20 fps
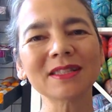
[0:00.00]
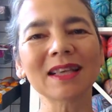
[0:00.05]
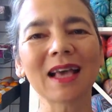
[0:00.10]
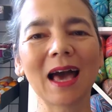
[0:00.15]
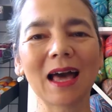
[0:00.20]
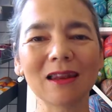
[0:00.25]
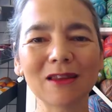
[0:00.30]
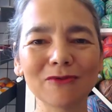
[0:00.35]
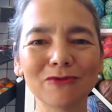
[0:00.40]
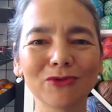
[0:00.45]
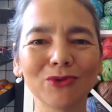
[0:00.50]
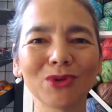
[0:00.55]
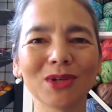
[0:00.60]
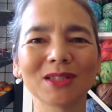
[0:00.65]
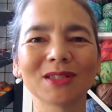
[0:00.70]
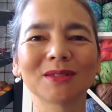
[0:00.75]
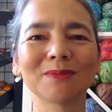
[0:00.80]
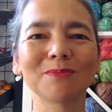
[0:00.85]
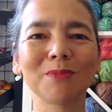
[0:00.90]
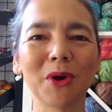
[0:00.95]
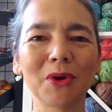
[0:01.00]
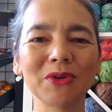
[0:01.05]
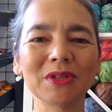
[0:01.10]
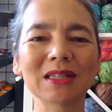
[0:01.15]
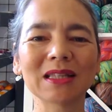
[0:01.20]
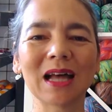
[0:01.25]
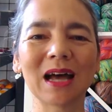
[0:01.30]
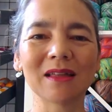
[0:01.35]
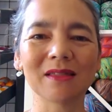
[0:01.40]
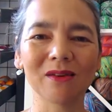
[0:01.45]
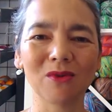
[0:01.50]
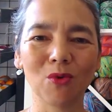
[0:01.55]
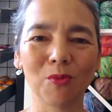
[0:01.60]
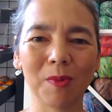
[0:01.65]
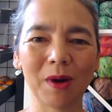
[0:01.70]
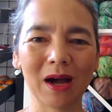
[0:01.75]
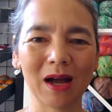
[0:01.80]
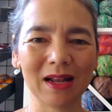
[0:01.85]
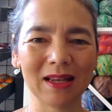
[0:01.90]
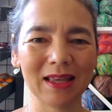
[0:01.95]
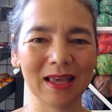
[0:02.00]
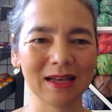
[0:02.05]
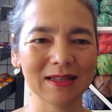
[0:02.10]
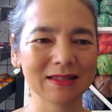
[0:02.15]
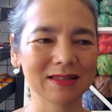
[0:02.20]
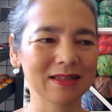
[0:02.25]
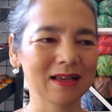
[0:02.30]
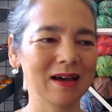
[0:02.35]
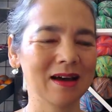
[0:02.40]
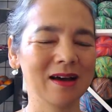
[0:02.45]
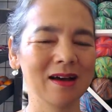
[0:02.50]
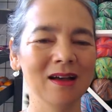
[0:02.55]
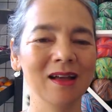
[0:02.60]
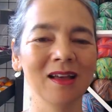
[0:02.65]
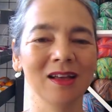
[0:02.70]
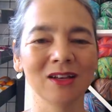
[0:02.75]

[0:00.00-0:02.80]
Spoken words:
colorful as most other opal yarns are.